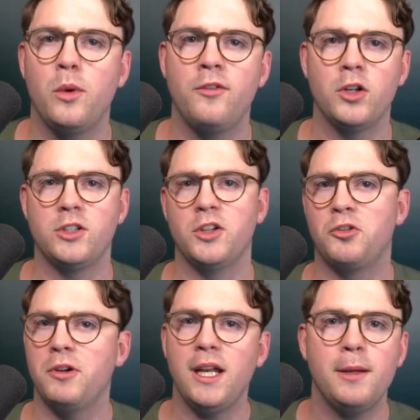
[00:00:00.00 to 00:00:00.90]
we've looked at
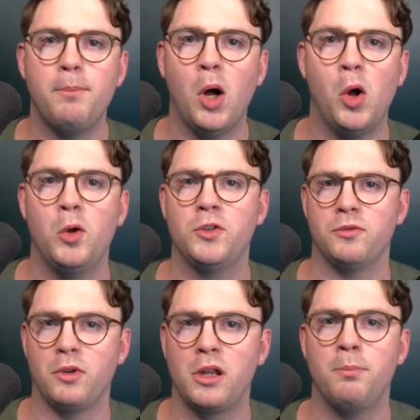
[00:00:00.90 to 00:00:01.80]
creating polls
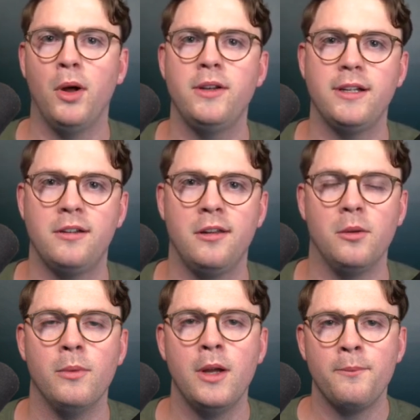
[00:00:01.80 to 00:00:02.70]
and responding to
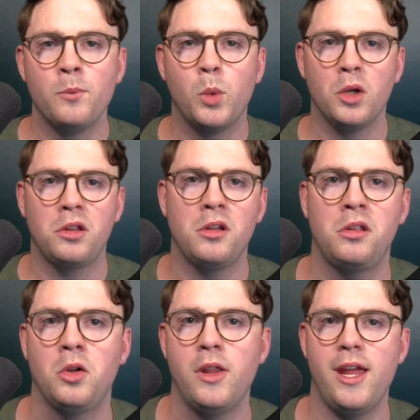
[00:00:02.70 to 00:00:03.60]
them, we also
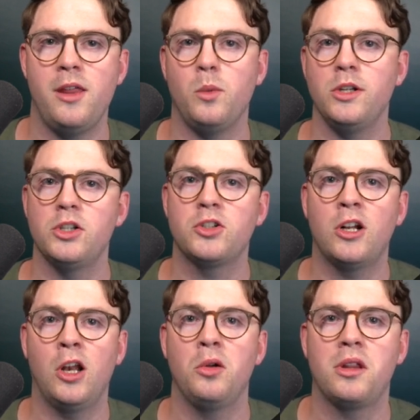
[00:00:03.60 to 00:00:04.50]
saw there that we just
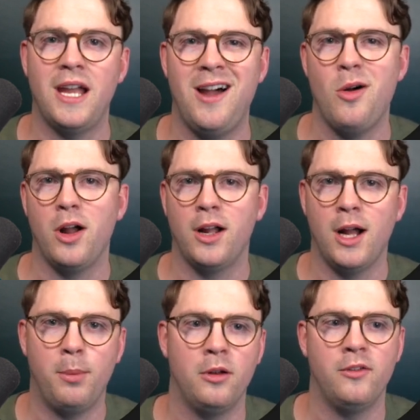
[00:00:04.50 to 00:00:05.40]
closed out a
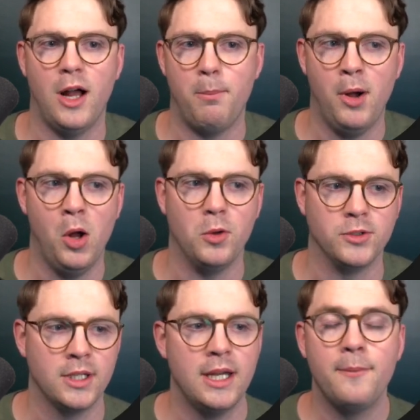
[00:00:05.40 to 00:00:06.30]
couple of our
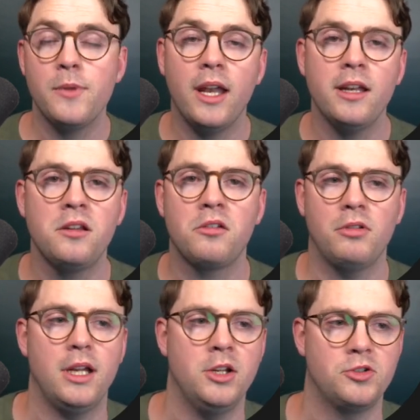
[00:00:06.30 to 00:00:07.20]
polls. And this is
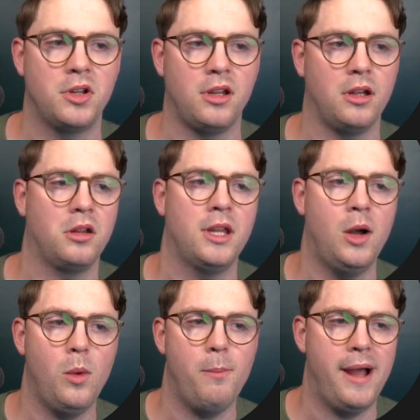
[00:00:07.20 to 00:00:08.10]
really interesting, because
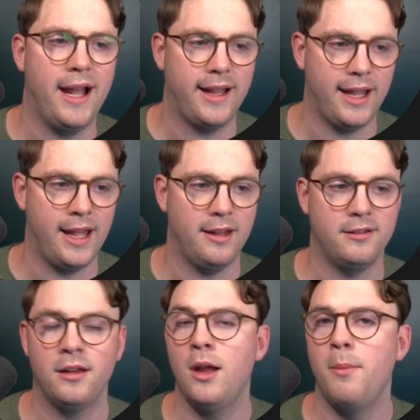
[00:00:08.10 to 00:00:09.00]
now we're back
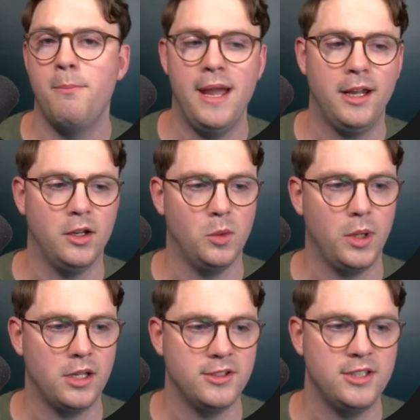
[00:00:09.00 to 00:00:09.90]
as Megan, and
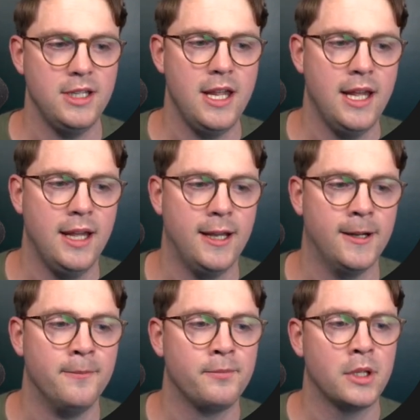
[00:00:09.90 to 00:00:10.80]
we can see here